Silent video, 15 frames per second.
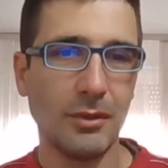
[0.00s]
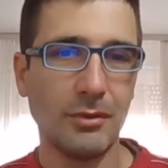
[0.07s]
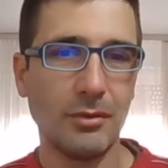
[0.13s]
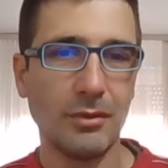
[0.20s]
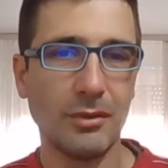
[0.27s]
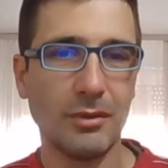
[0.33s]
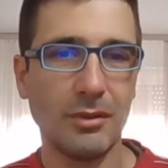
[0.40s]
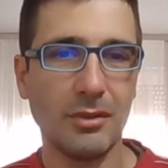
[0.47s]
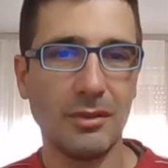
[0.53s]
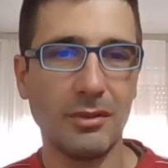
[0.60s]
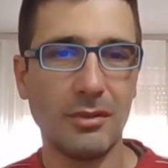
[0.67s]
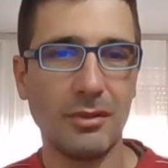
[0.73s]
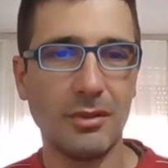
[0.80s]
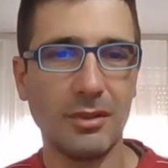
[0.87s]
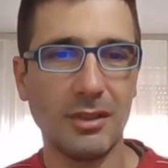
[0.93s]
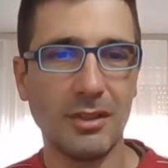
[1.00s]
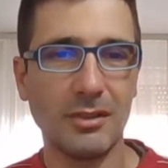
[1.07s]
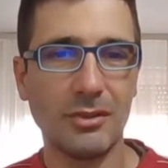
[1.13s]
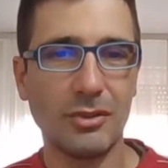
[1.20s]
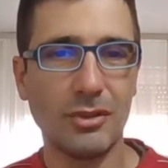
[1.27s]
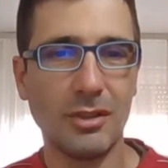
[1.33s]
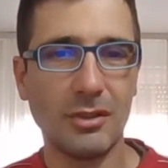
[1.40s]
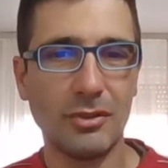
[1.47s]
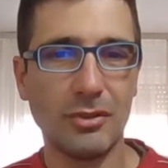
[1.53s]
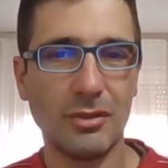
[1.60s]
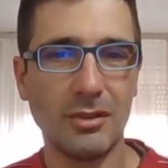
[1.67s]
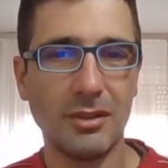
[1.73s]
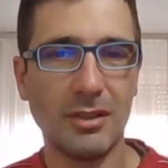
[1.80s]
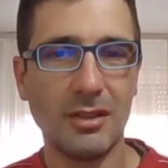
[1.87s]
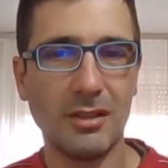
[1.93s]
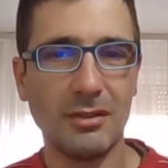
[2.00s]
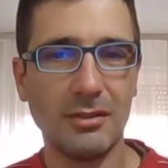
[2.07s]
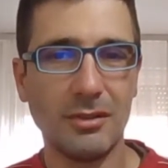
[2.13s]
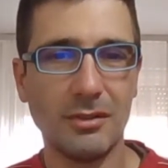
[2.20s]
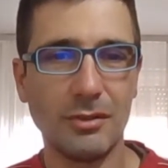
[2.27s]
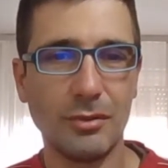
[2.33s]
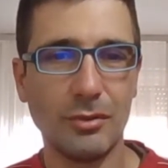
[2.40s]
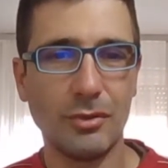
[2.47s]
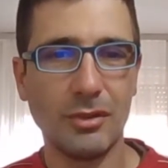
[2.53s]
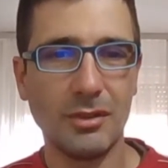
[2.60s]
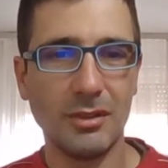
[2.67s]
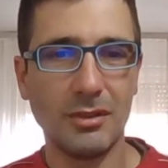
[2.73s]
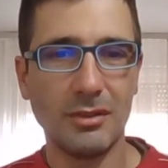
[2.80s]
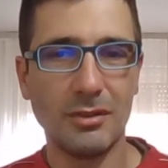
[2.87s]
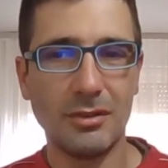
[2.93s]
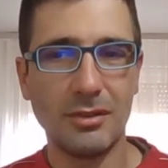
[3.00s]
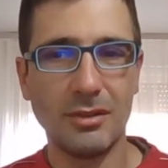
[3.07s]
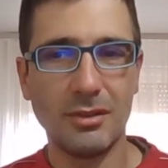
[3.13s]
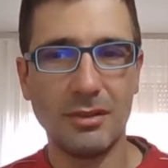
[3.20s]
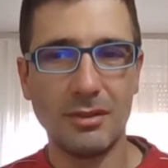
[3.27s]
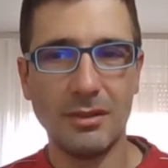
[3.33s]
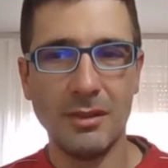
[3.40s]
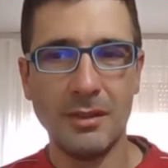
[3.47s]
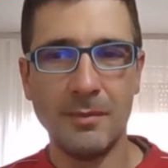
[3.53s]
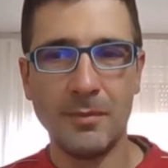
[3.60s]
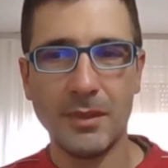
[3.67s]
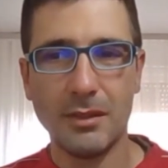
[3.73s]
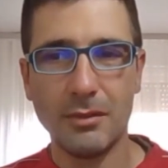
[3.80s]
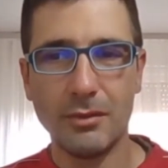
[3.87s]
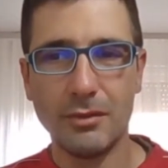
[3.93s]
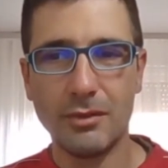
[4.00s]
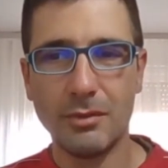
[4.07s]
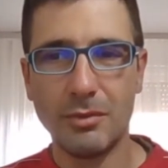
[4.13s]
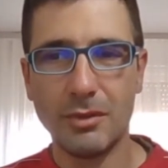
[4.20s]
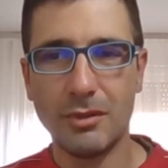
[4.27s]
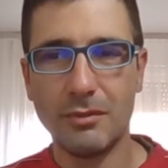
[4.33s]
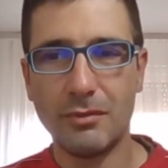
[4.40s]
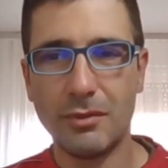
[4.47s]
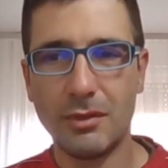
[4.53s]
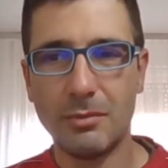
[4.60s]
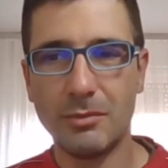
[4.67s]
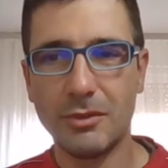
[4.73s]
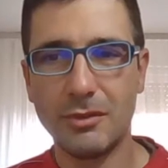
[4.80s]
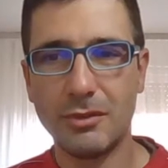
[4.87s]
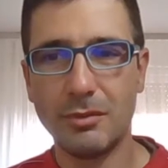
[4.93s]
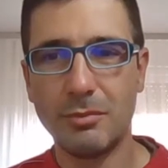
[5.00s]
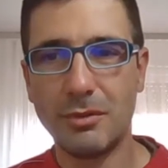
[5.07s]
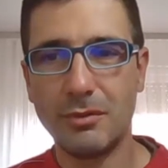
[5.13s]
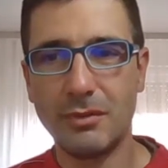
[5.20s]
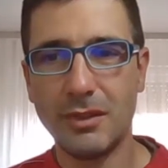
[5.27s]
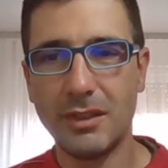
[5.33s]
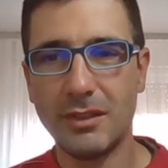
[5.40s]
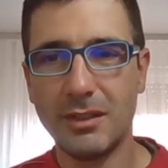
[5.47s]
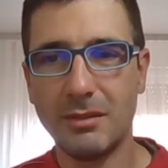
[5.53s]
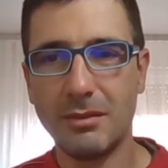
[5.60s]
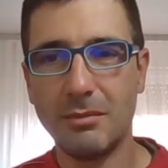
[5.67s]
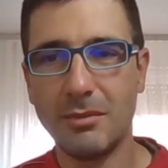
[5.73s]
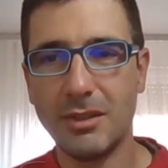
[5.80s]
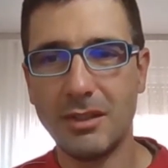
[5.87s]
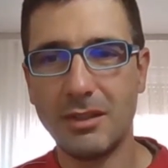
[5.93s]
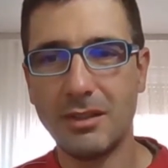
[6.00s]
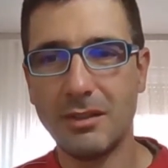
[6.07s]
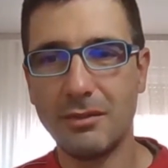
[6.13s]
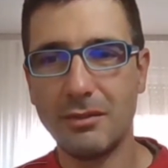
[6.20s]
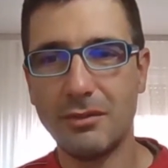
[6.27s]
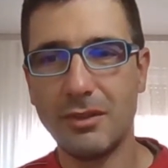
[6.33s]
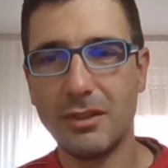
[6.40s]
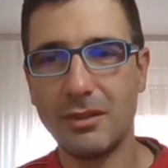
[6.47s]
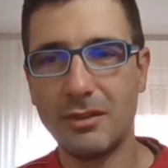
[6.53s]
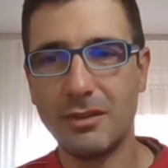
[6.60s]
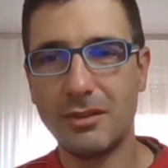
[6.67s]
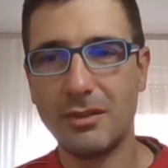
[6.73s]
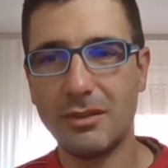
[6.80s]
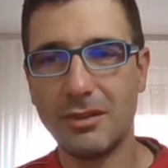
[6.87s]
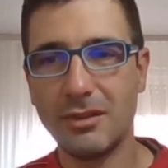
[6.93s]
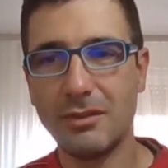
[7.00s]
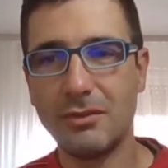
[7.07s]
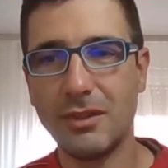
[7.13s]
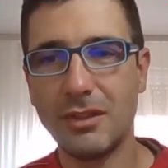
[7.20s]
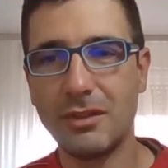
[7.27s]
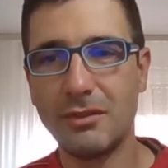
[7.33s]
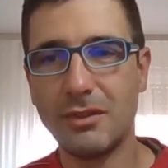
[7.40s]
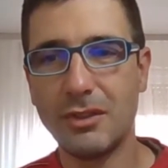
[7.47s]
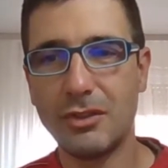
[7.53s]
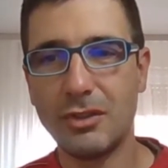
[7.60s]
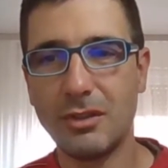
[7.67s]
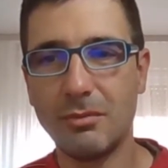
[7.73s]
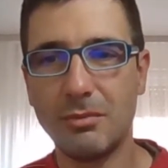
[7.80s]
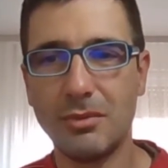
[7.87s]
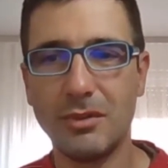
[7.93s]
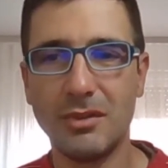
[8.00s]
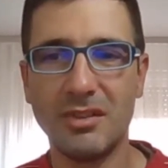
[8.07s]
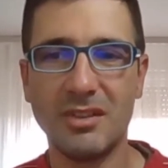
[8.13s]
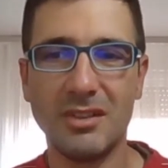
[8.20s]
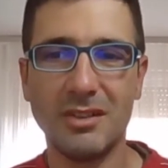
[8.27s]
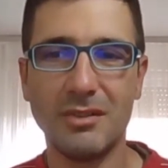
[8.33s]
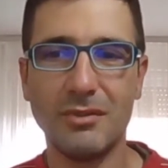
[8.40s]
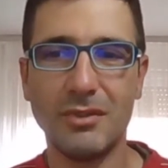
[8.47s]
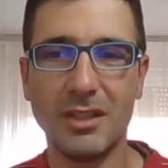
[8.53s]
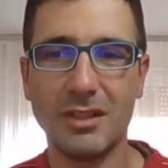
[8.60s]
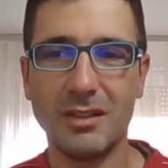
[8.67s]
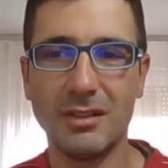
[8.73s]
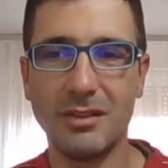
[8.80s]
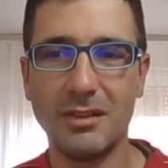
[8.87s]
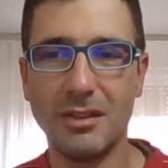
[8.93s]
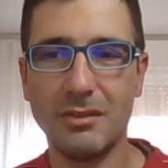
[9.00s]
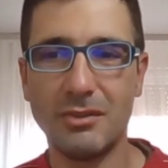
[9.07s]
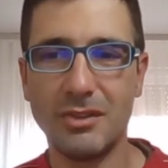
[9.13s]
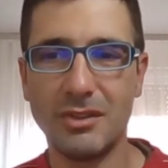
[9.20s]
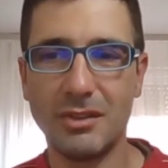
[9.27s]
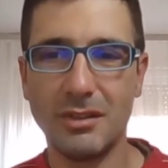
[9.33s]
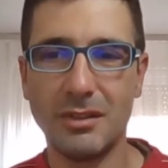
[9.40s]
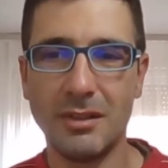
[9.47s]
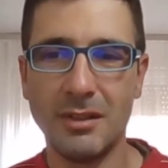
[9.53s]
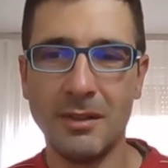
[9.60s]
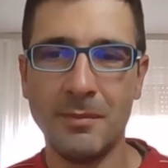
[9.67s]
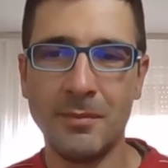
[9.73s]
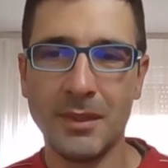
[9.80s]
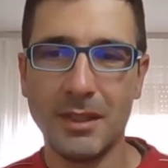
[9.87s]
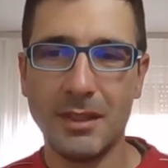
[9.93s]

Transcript: fought to a draw against Charles Jordan, lost to Julian Turner. He used to be the former Superfight MMA heavyweight, featherweight champion and vacant DFC